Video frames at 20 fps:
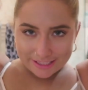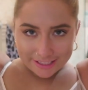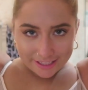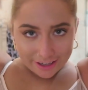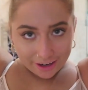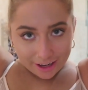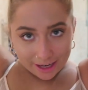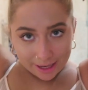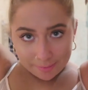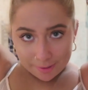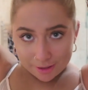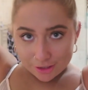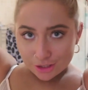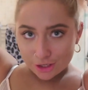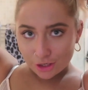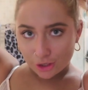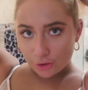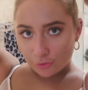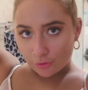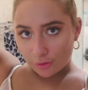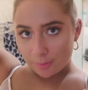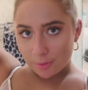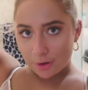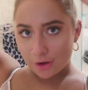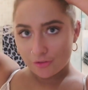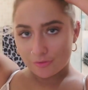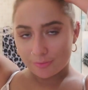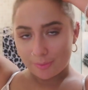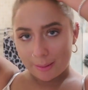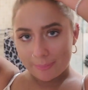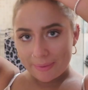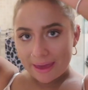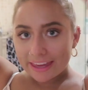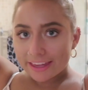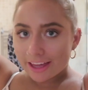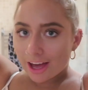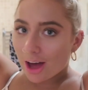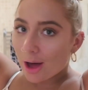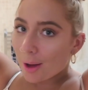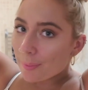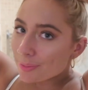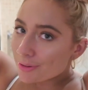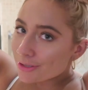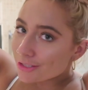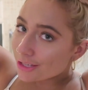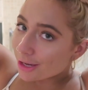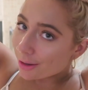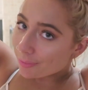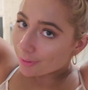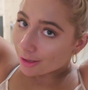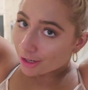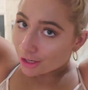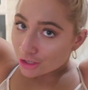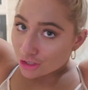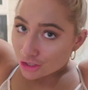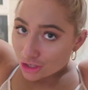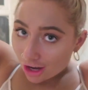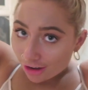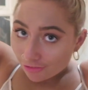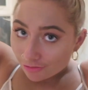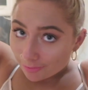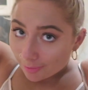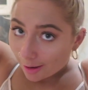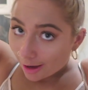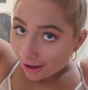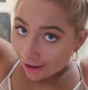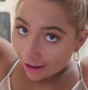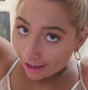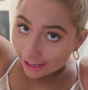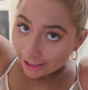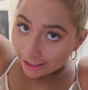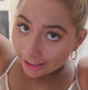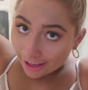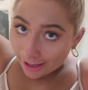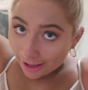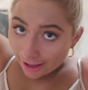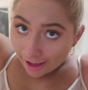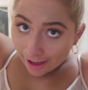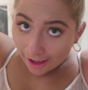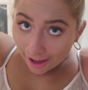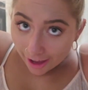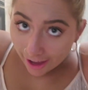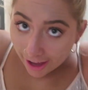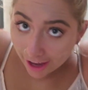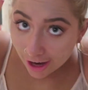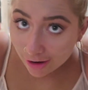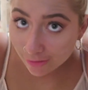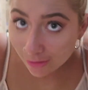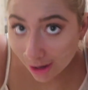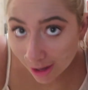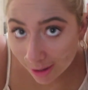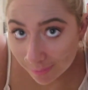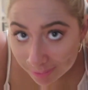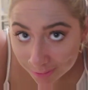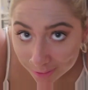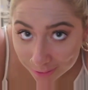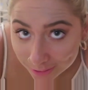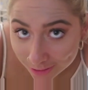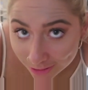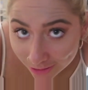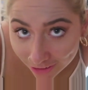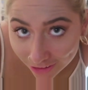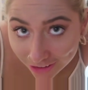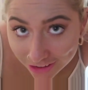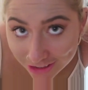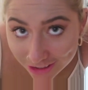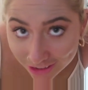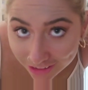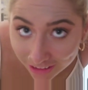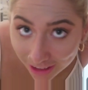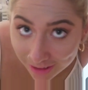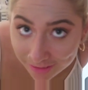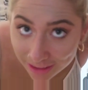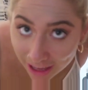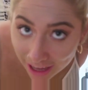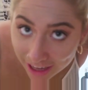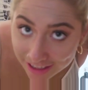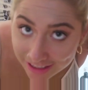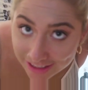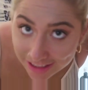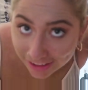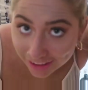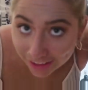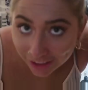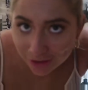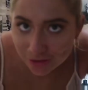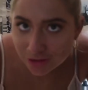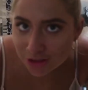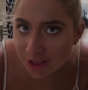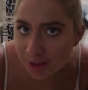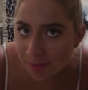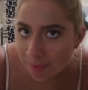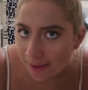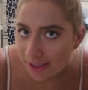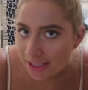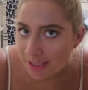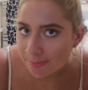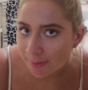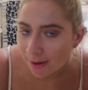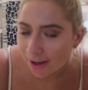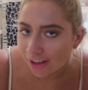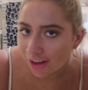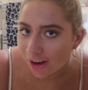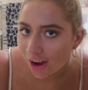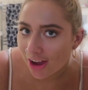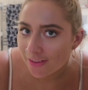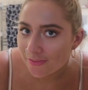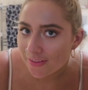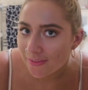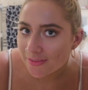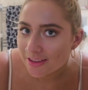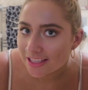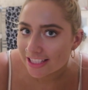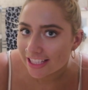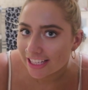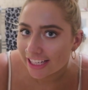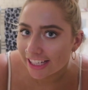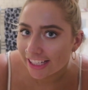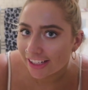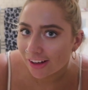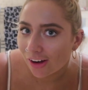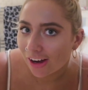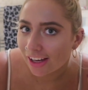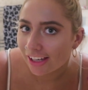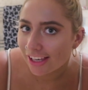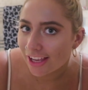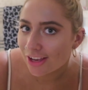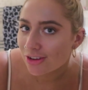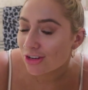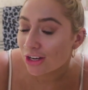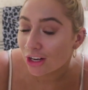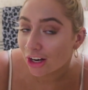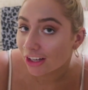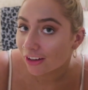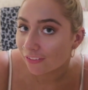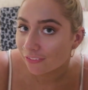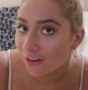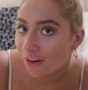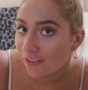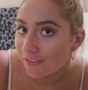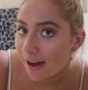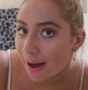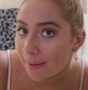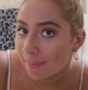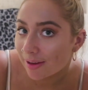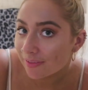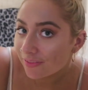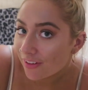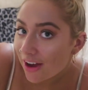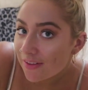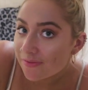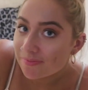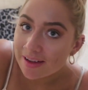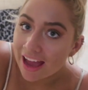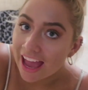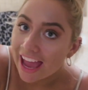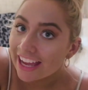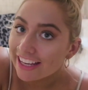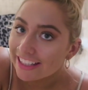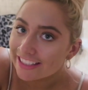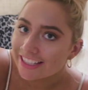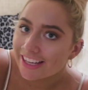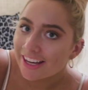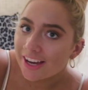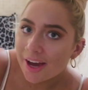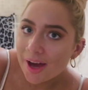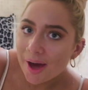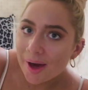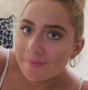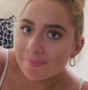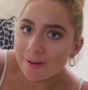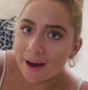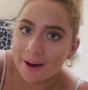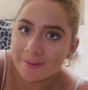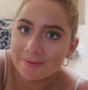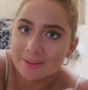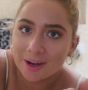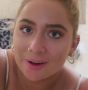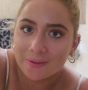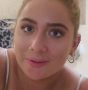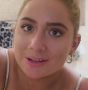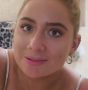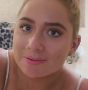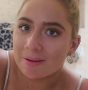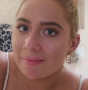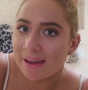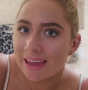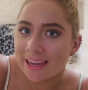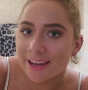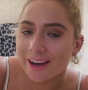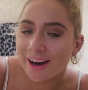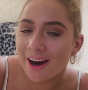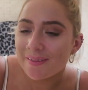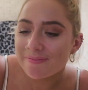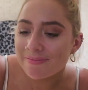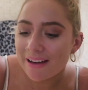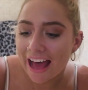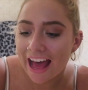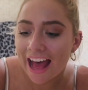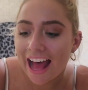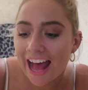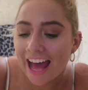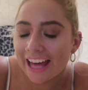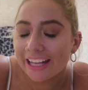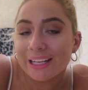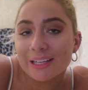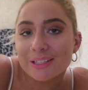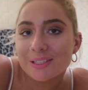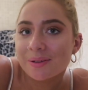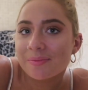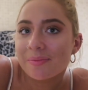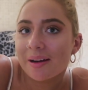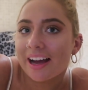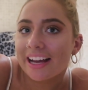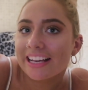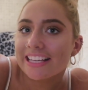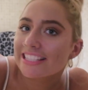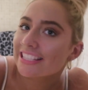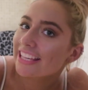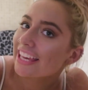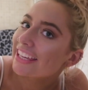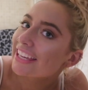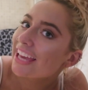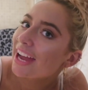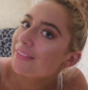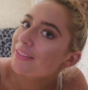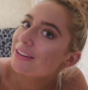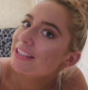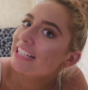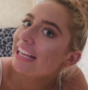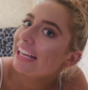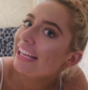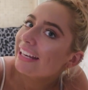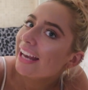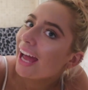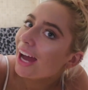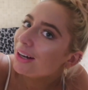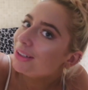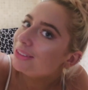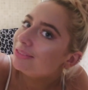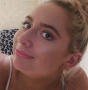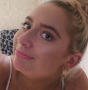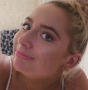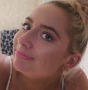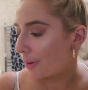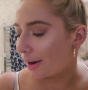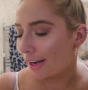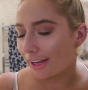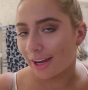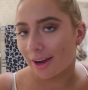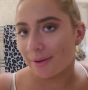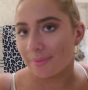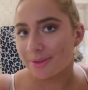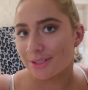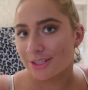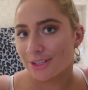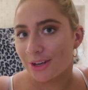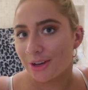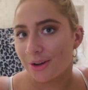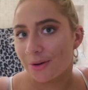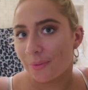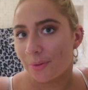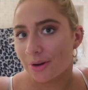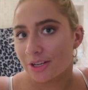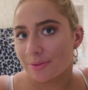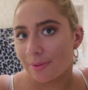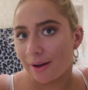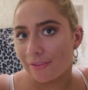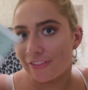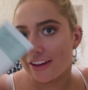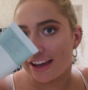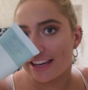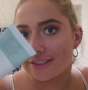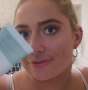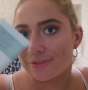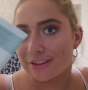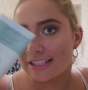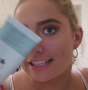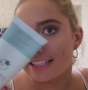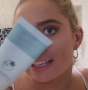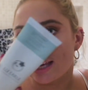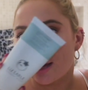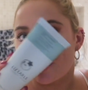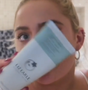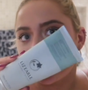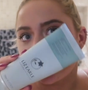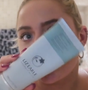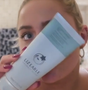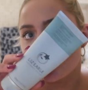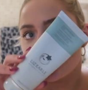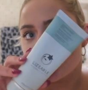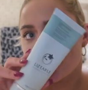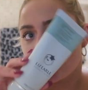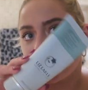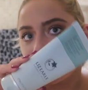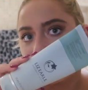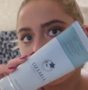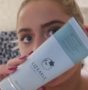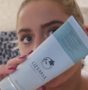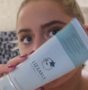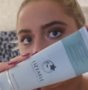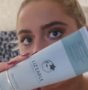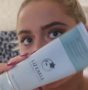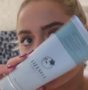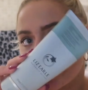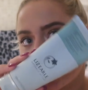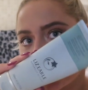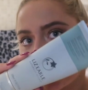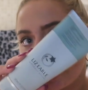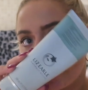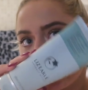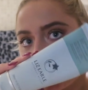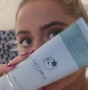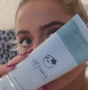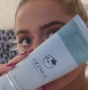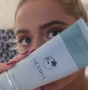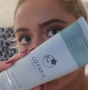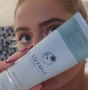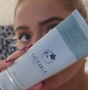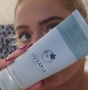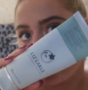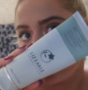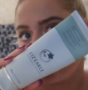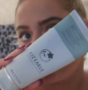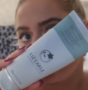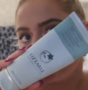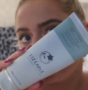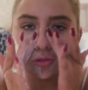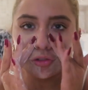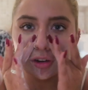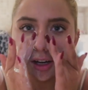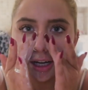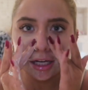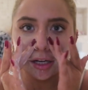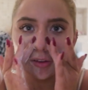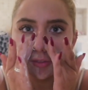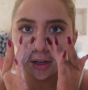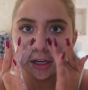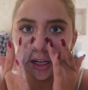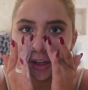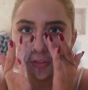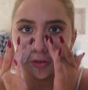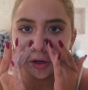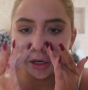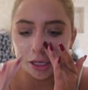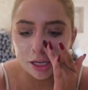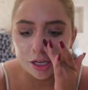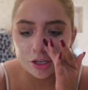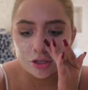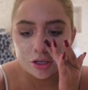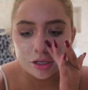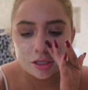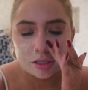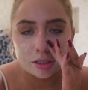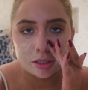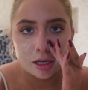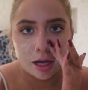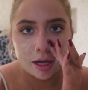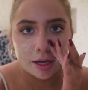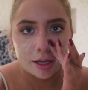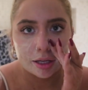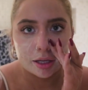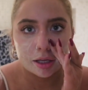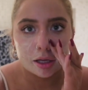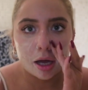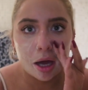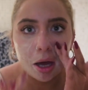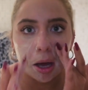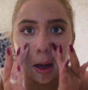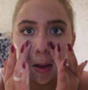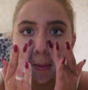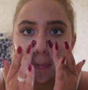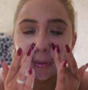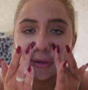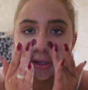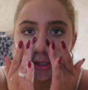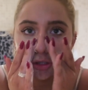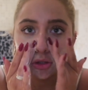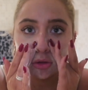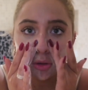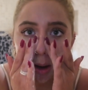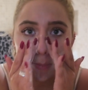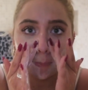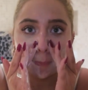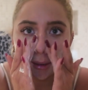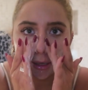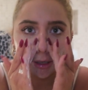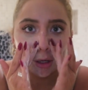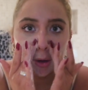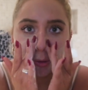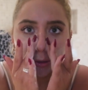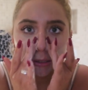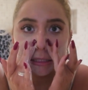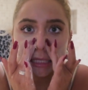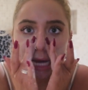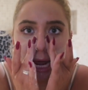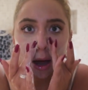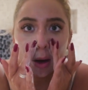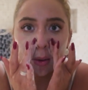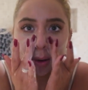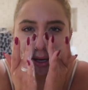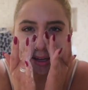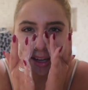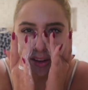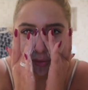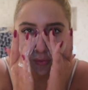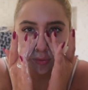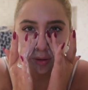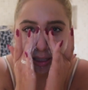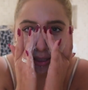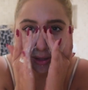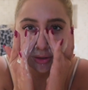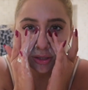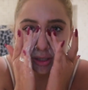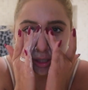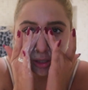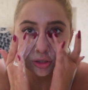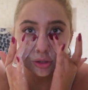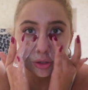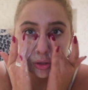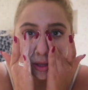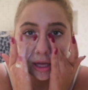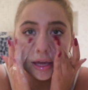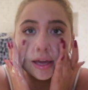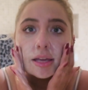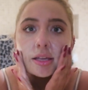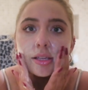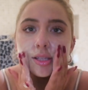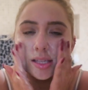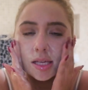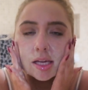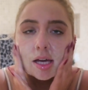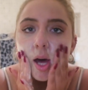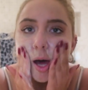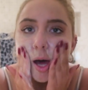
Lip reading: It's time to remove my makeup, so I'm gonna shove my hair up. Oh gosh, look at that. That is literally the biggest bun I've ever seen. I literally look like I've got Family Five in my head. But I'm gonna wash my makeup and do my skincare routine now. When it comes to washing my face, recently I've been using this by Lizzo. Really, really, really just like scrub my nose now. I never really used to do this,